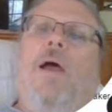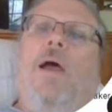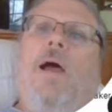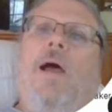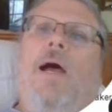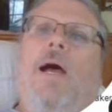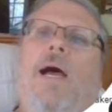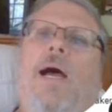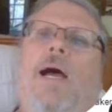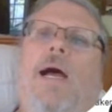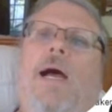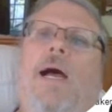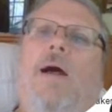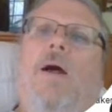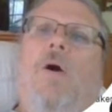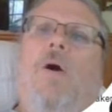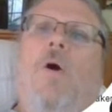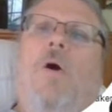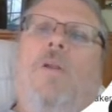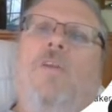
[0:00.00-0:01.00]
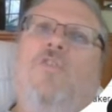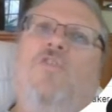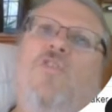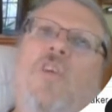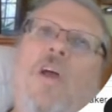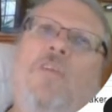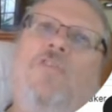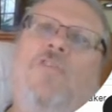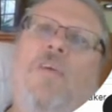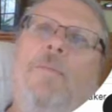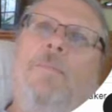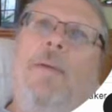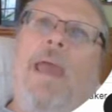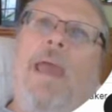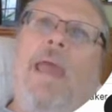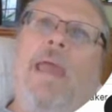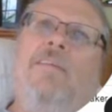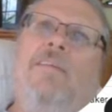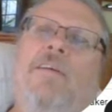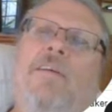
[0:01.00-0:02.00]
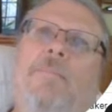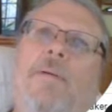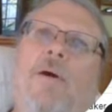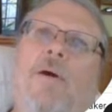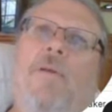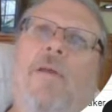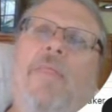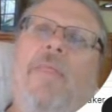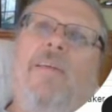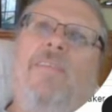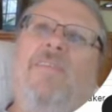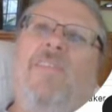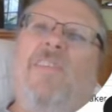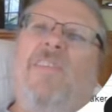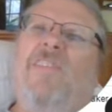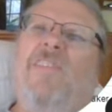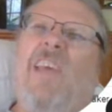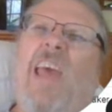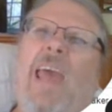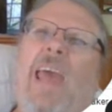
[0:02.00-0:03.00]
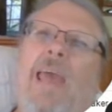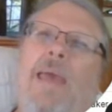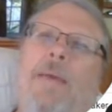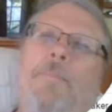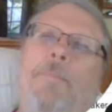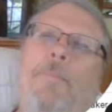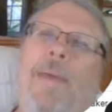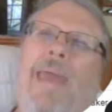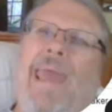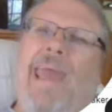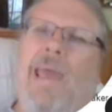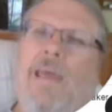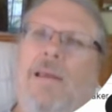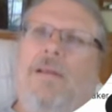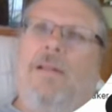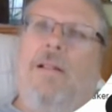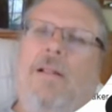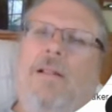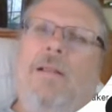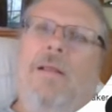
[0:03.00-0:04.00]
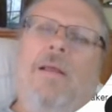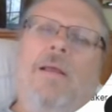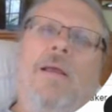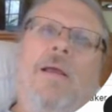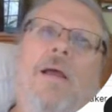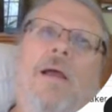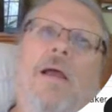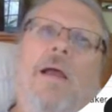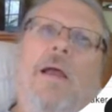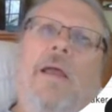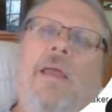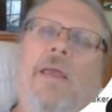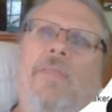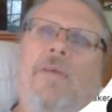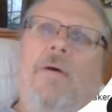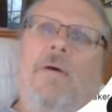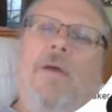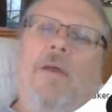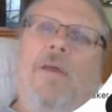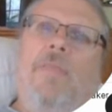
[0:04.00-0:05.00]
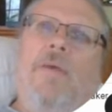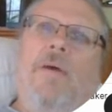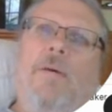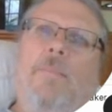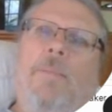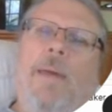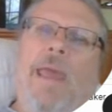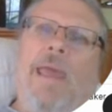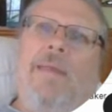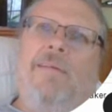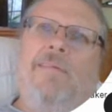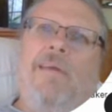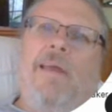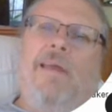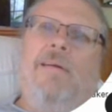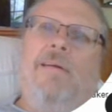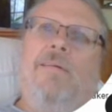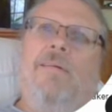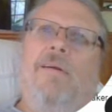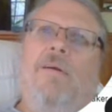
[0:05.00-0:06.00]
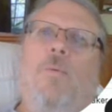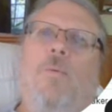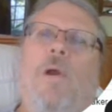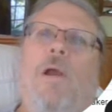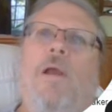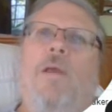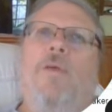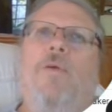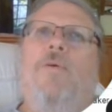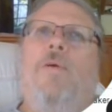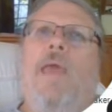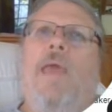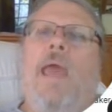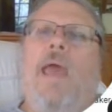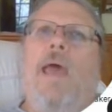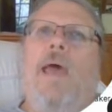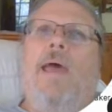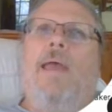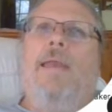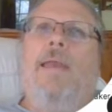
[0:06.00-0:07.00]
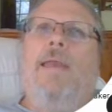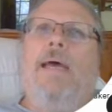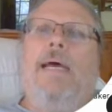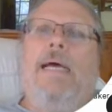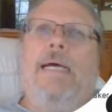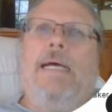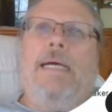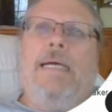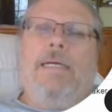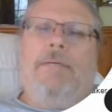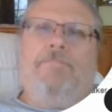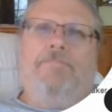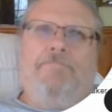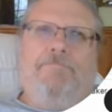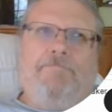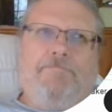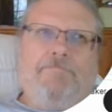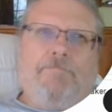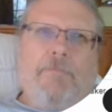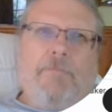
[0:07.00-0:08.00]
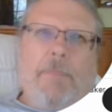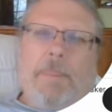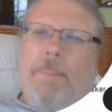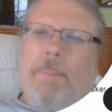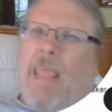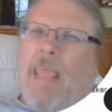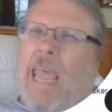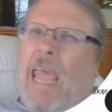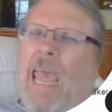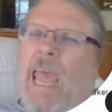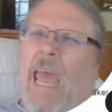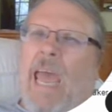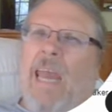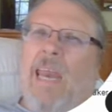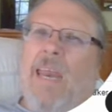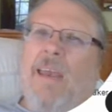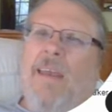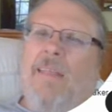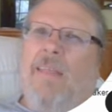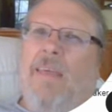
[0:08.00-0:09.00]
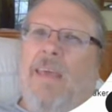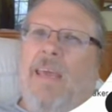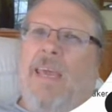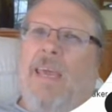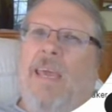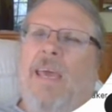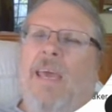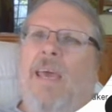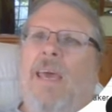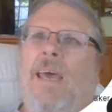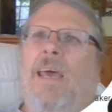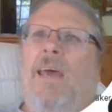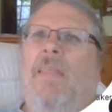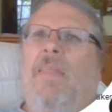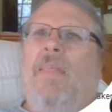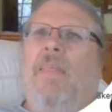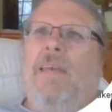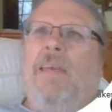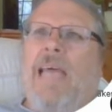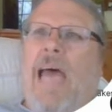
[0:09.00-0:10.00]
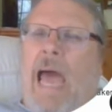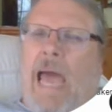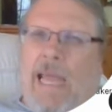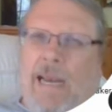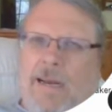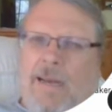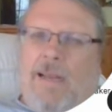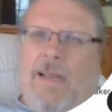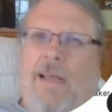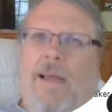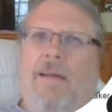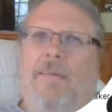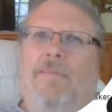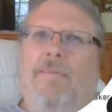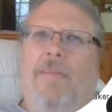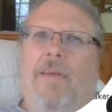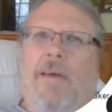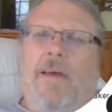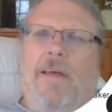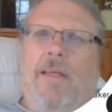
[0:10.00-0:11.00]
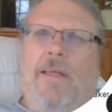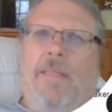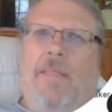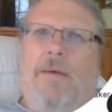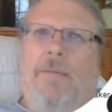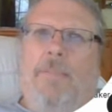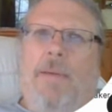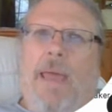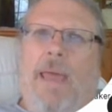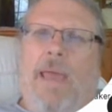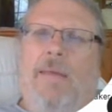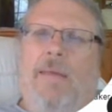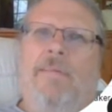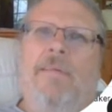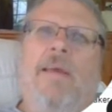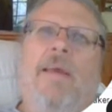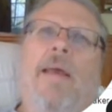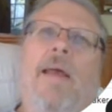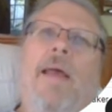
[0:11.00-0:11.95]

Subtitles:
on just the page component, that's the same panel in the page editor where you can edit the title of the page.